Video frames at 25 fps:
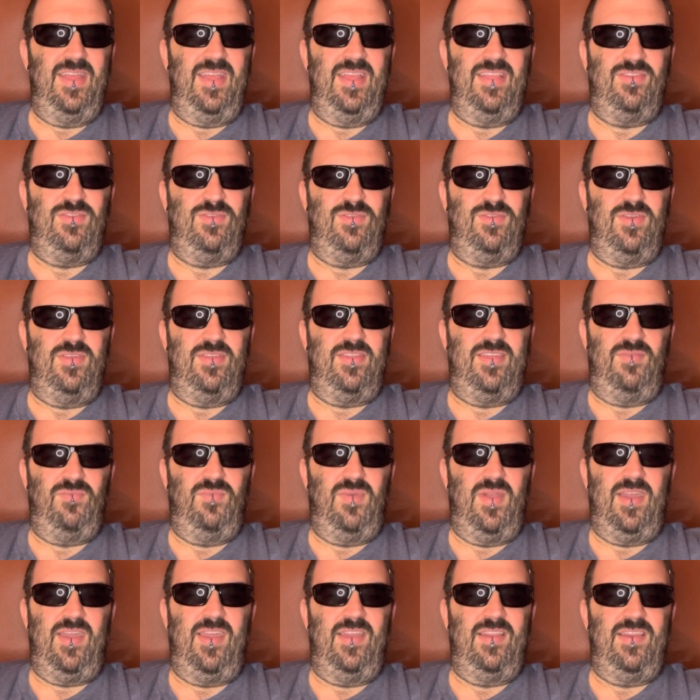It's just I
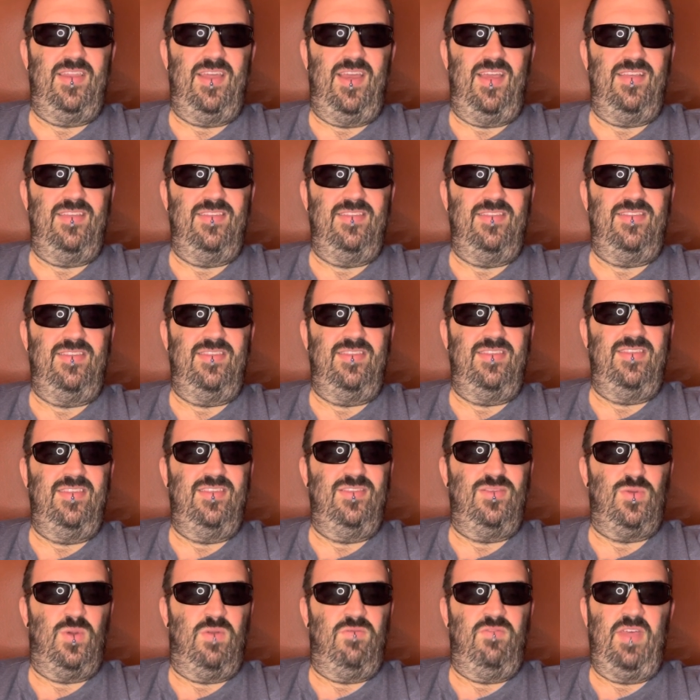recognize
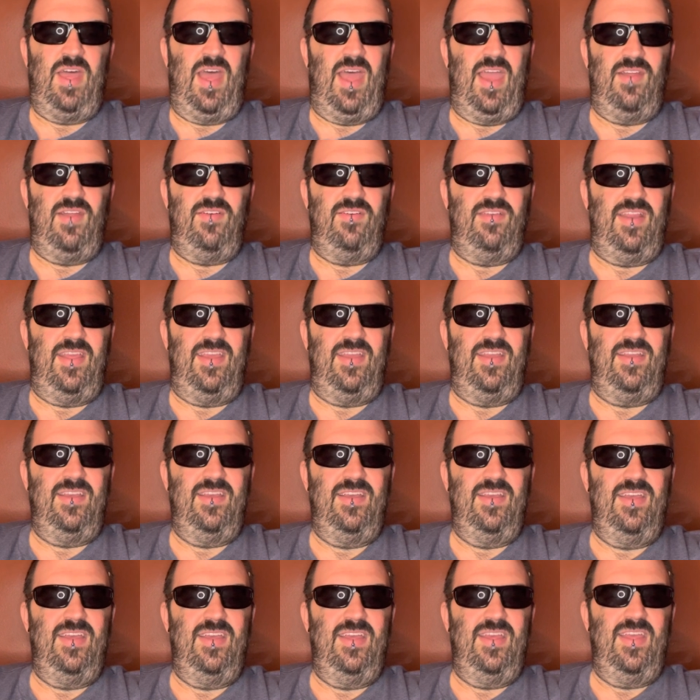sort of the irony
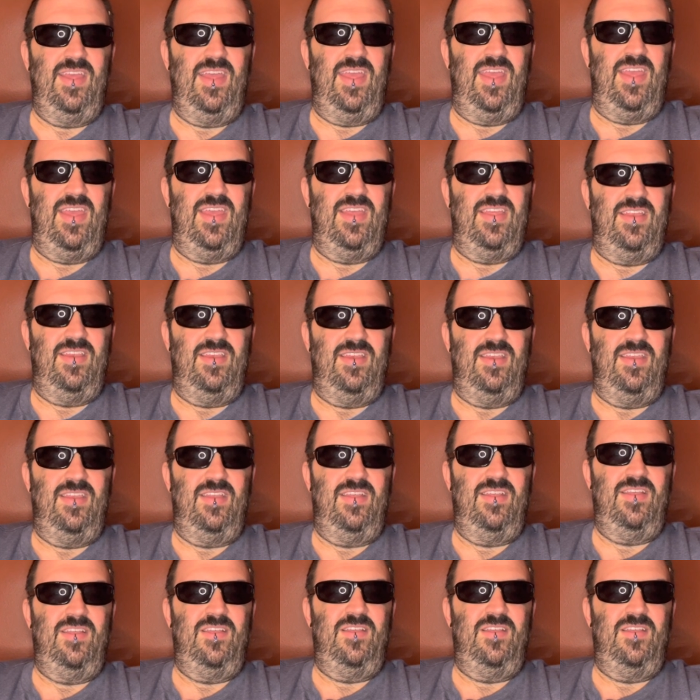in